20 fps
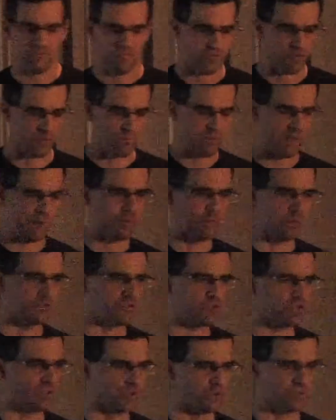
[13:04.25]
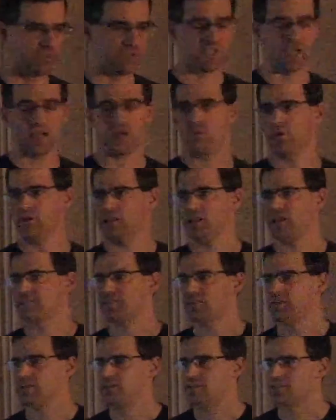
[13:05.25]
for people to take one
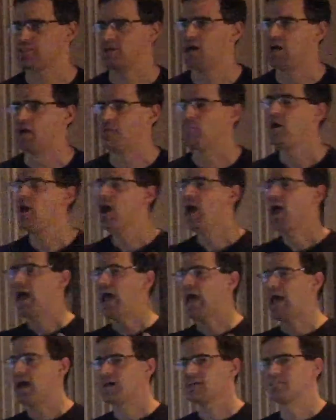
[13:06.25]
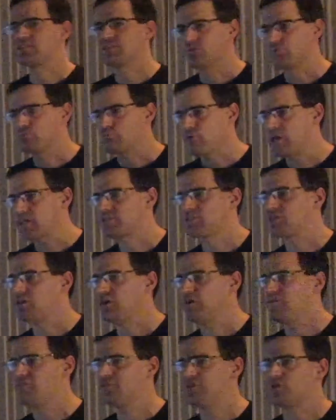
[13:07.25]
lesson at a time as the rest
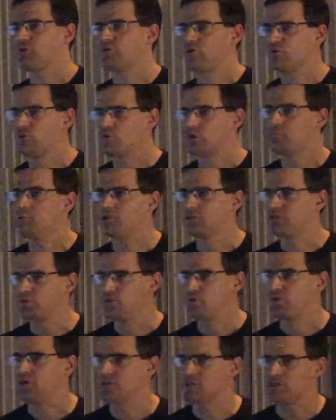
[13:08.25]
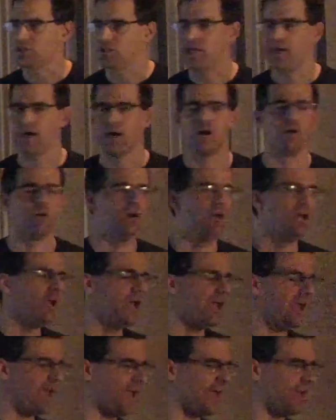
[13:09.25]
of their normal duties allow.
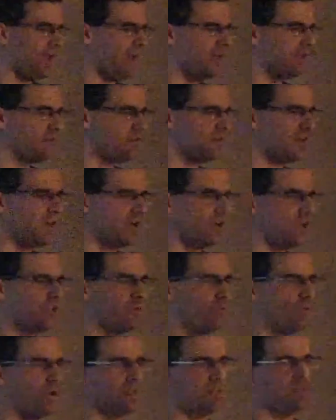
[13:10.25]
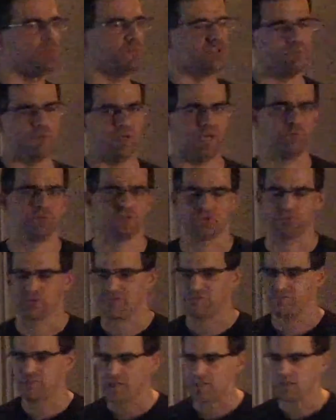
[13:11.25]
And you want them to be able to
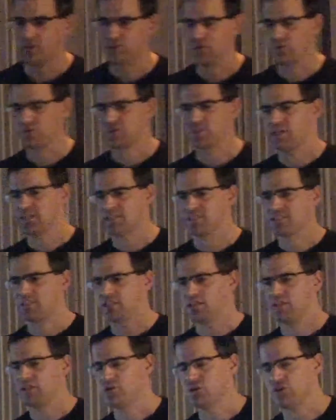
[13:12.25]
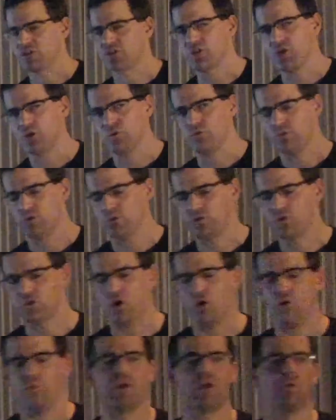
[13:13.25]
reflect on those lessons that they took. So you
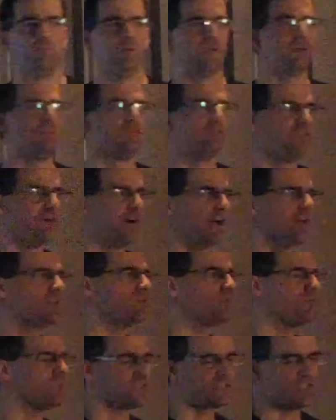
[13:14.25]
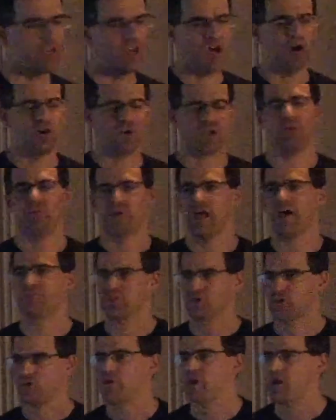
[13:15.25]
don't want to be confined to this, okay, we have
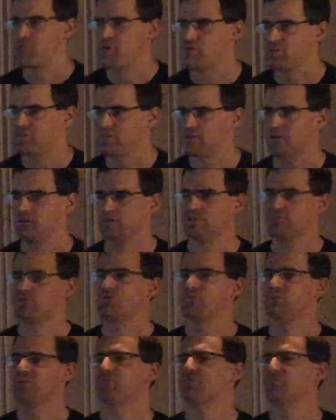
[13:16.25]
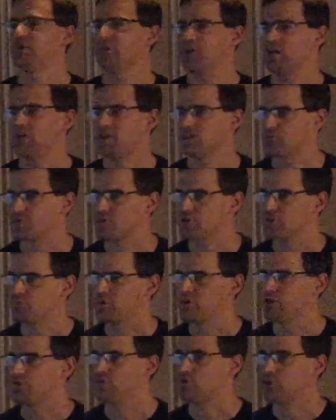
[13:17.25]
to cram everything into 2 or 3 days, which is
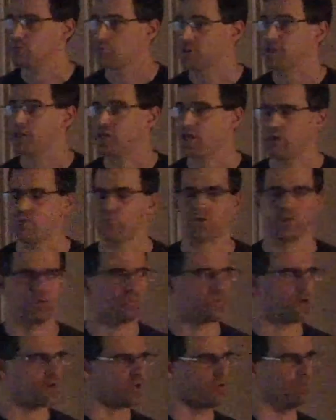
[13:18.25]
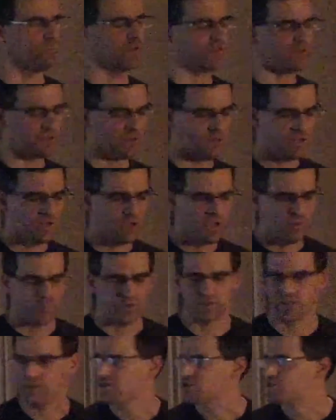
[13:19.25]
what you normally get when you're working with an
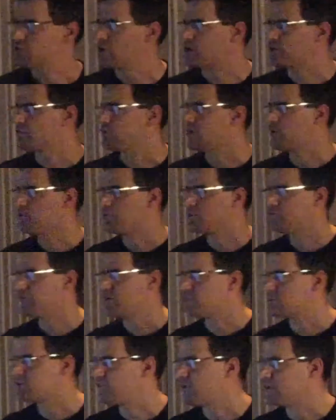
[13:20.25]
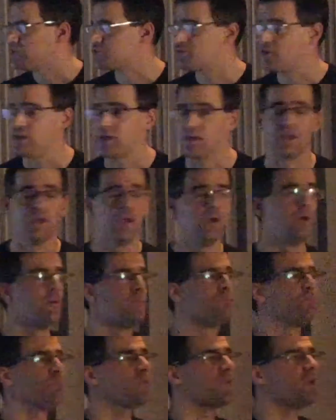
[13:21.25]
instructor and with face-to-face training.
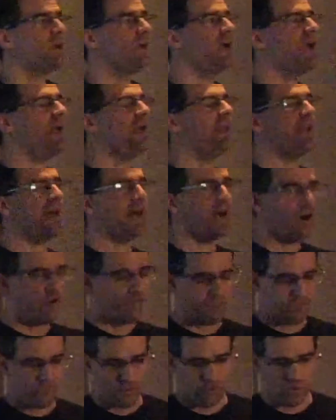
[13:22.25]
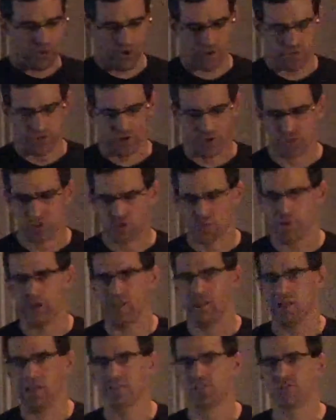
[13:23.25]
And now for those
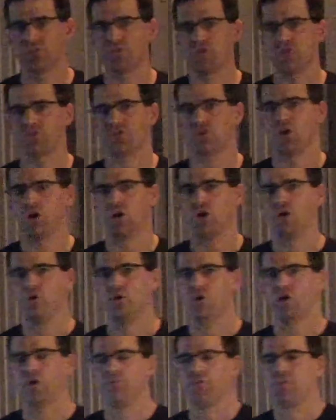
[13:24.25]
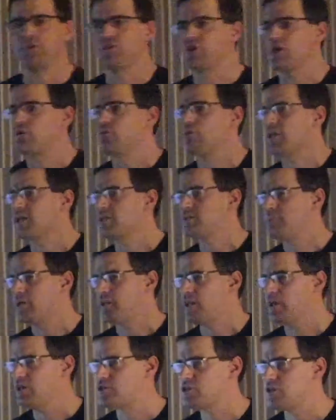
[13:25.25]
20 lessons or so, the general
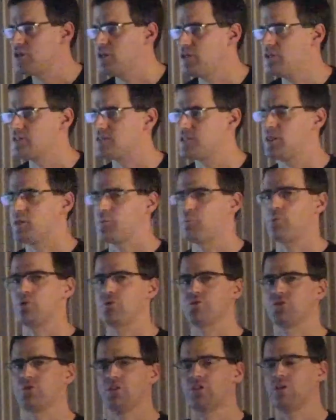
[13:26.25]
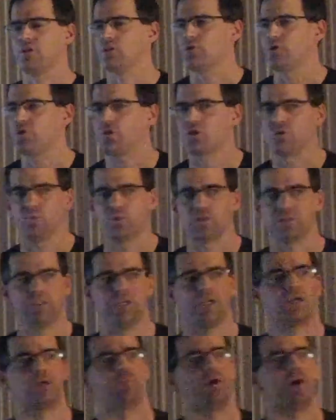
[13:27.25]
expectation is that the learner will
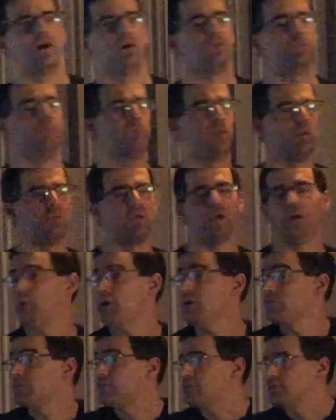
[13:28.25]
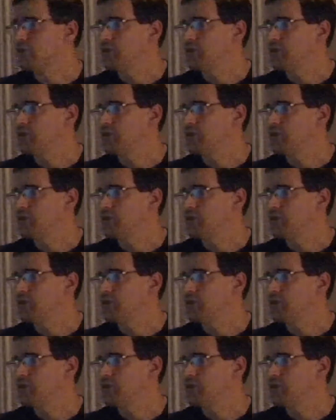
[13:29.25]
take about maybe a month.